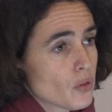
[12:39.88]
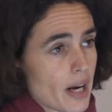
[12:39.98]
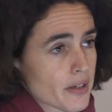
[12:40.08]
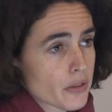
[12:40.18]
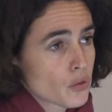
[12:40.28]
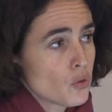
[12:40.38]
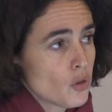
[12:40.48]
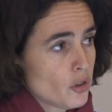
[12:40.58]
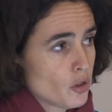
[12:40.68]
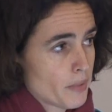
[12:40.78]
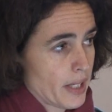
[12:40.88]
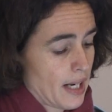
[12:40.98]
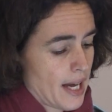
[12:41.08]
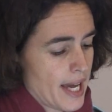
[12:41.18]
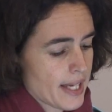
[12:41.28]
are too
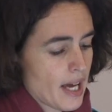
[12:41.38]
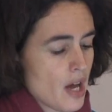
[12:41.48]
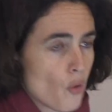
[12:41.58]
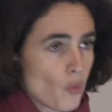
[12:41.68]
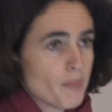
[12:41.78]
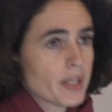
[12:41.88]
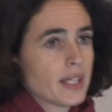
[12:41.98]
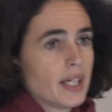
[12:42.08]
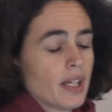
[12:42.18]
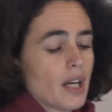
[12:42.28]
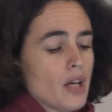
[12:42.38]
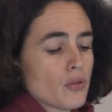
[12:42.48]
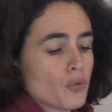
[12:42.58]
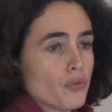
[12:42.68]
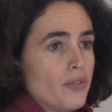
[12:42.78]
human-like, we begin
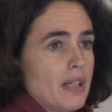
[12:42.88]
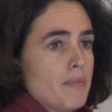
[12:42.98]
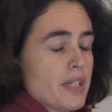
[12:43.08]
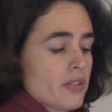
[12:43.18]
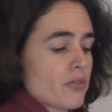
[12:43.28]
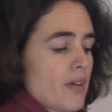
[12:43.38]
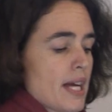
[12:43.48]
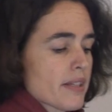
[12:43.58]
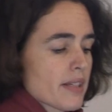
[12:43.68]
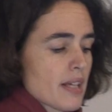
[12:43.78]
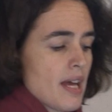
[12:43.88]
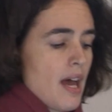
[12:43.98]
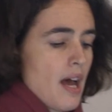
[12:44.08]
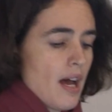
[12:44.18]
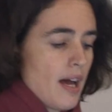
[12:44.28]
to feel mistrust.
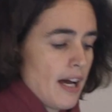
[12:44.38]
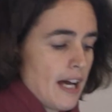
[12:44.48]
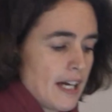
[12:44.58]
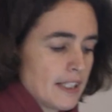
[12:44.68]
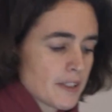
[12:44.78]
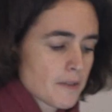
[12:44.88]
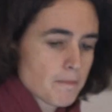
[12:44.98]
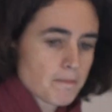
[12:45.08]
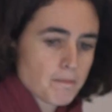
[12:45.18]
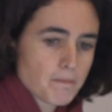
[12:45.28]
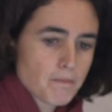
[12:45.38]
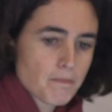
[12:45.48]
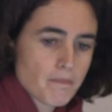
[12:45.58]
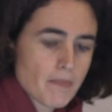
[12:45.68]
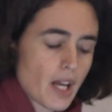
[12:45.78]
And
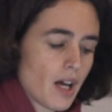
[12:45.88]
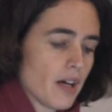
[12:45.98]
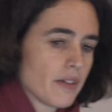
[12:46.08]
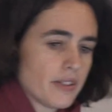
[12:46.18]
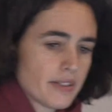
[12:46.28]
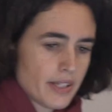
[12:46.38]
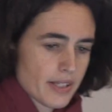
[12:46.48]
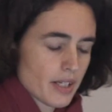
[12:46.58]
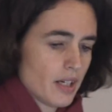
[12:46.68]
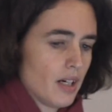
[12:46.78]
this is